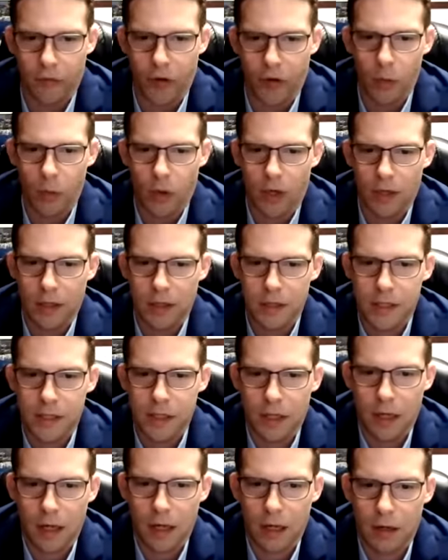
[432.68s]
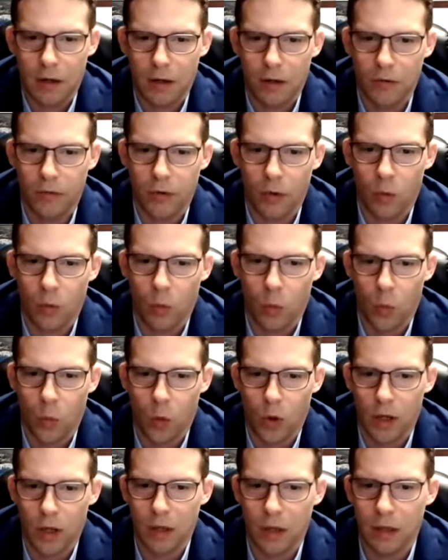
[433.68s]
I wanted to have
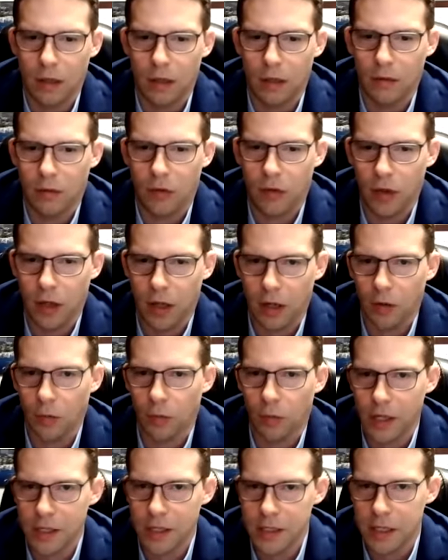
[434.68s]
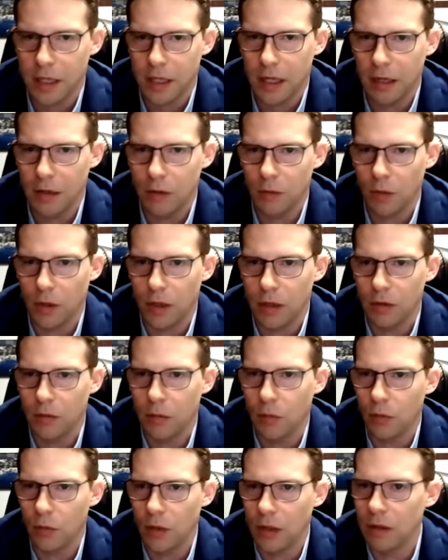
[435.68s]
one thing resonate with
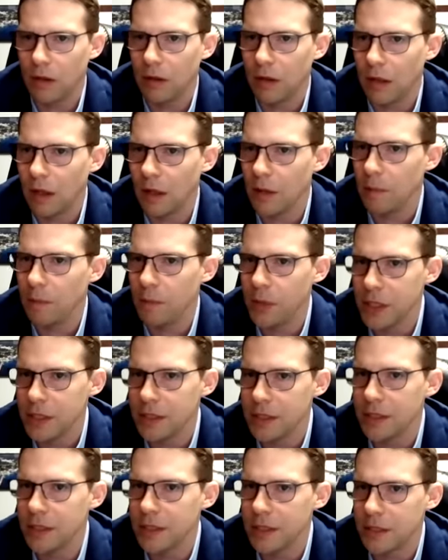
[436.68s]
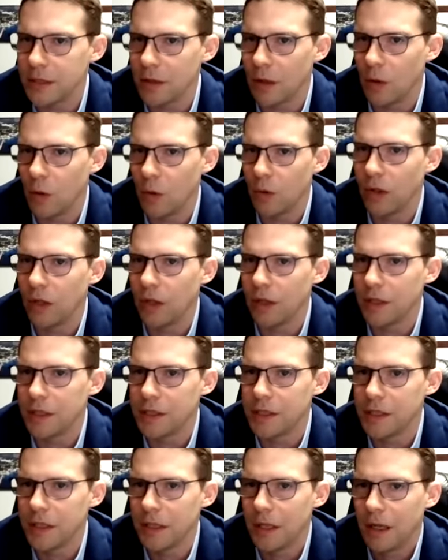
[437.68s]
business
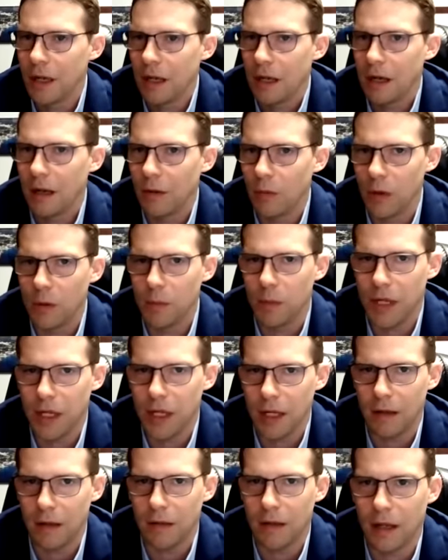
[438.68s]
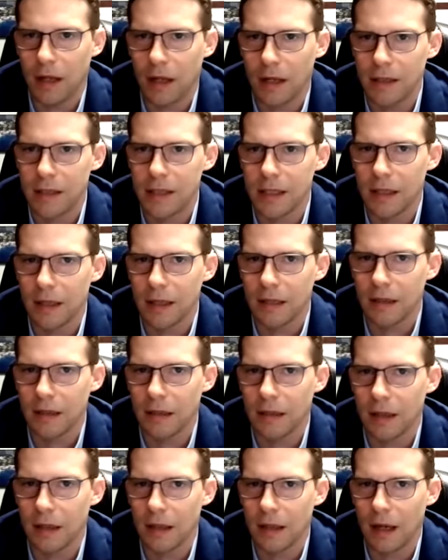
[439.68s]
owners, it would be that
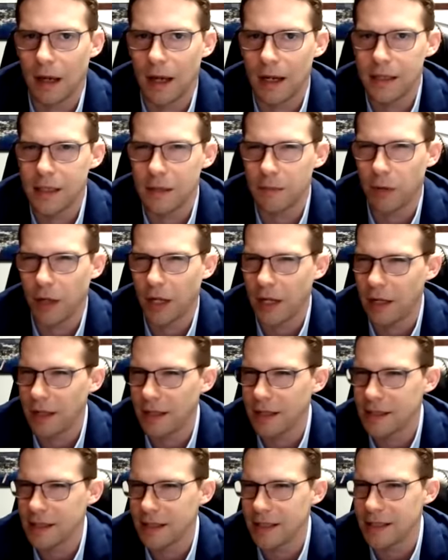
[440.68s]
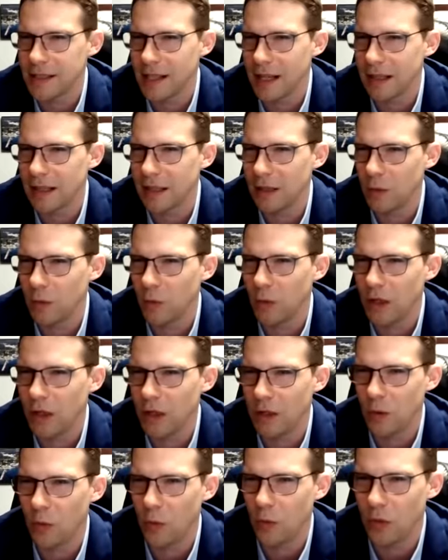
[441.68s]
exit planning isn't exactly what
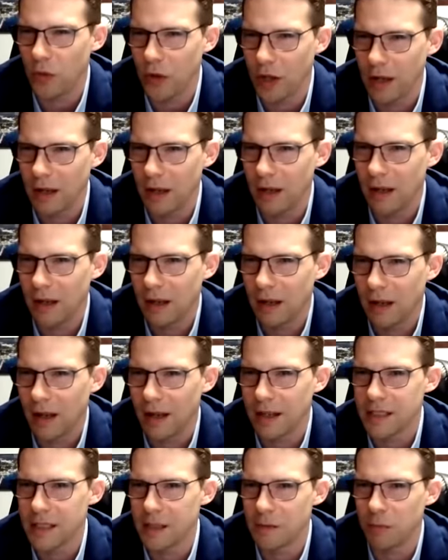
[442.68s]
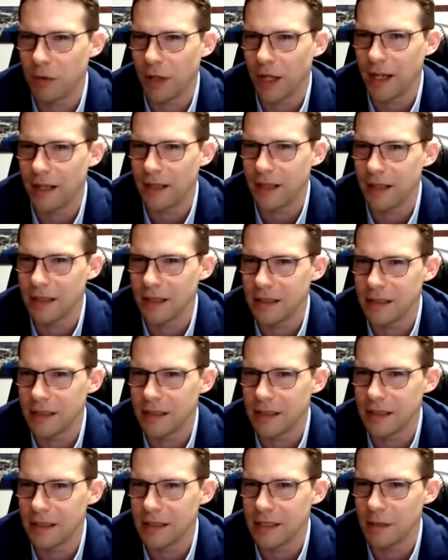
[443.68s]
you think. Exit planning is
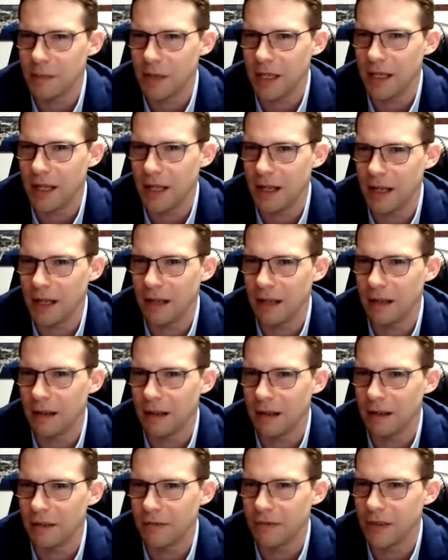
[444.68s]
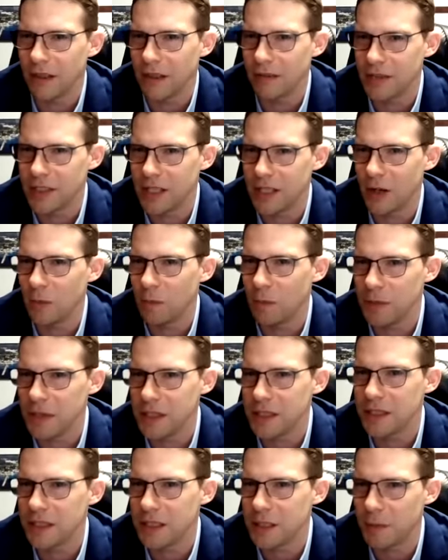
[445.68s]
the beginning of sound
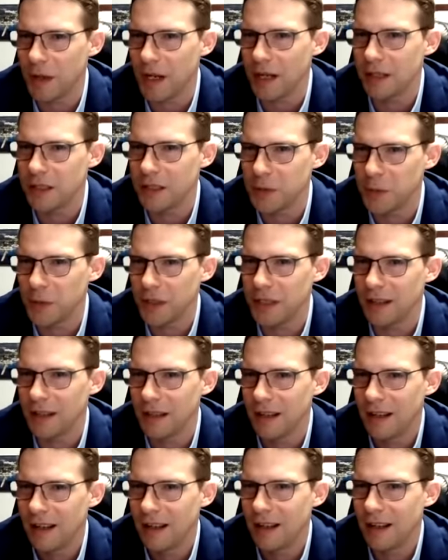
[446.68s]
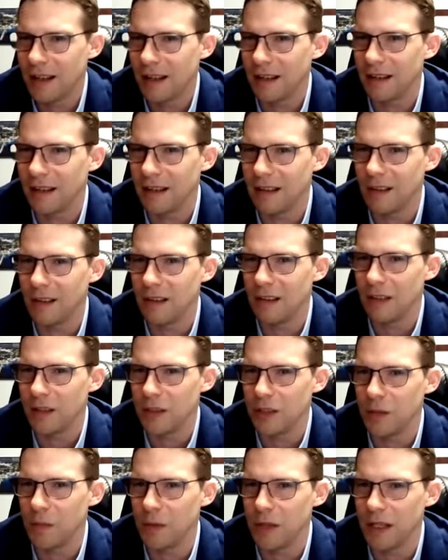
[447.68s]
business management, and it
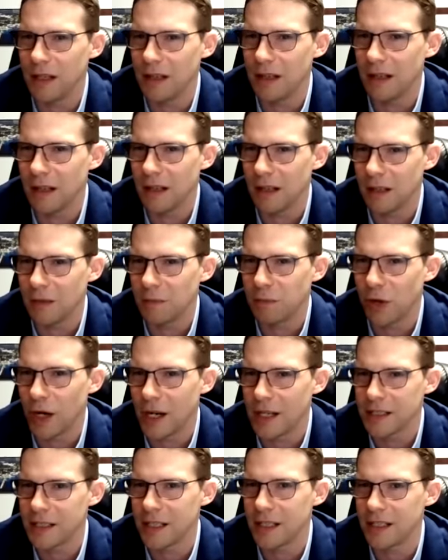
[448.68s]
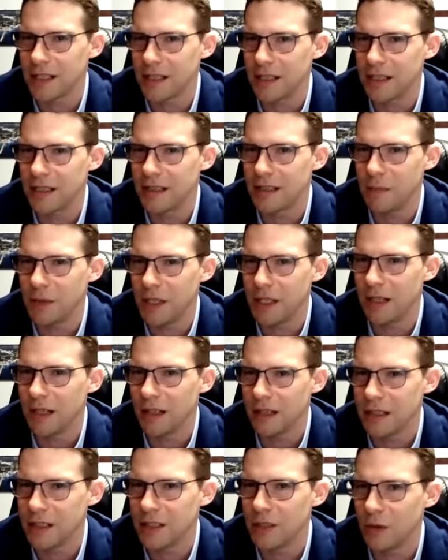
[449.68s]
should be a process to be
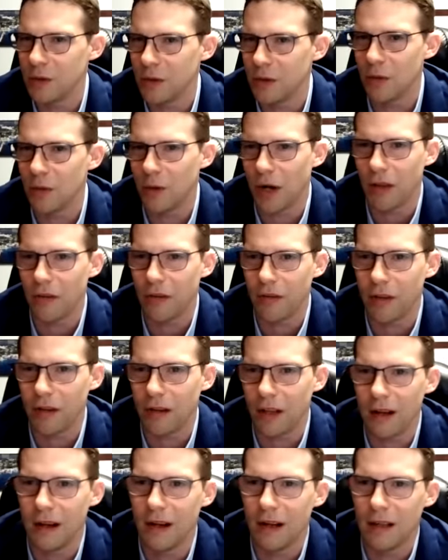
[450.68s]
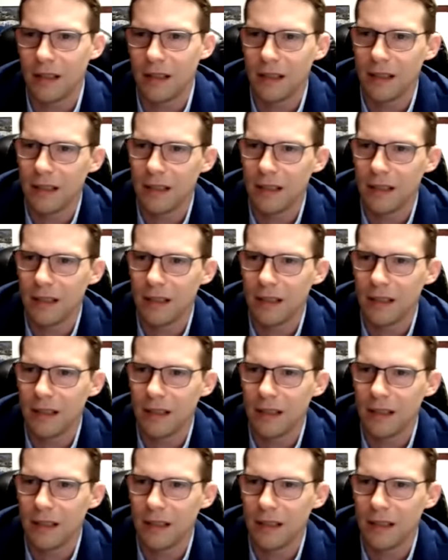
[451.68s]
done sooner rather than later.